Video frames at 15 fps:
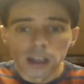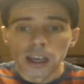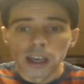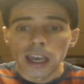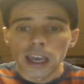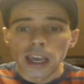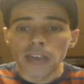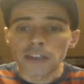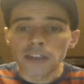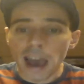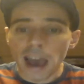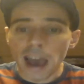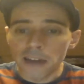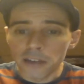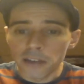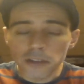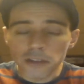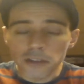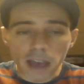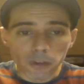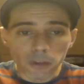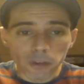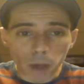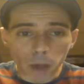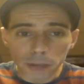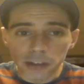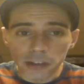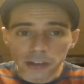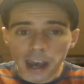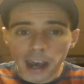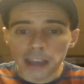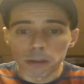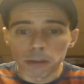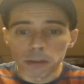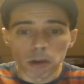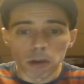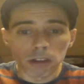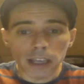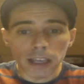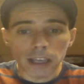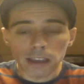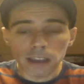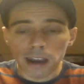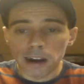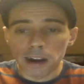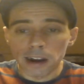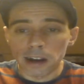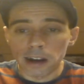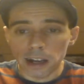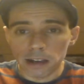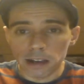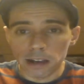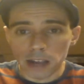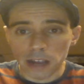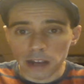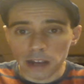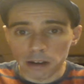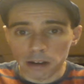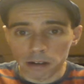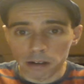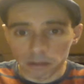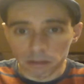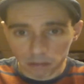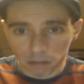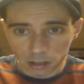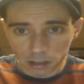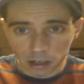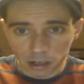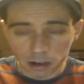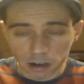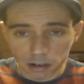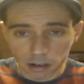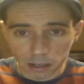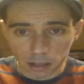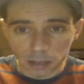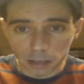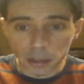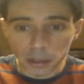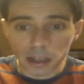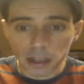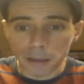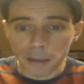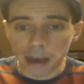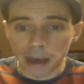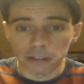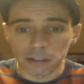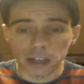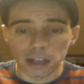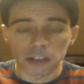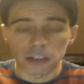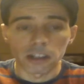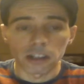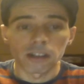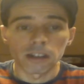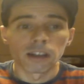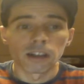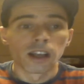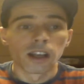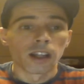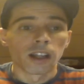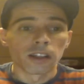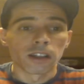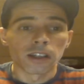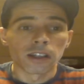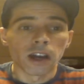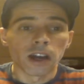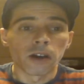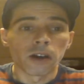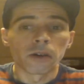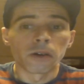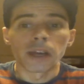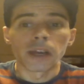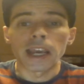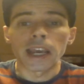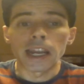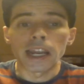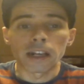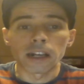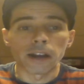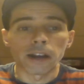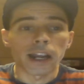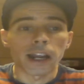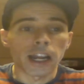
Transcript: If you have a website, throw the link there in the community about section. Integrate.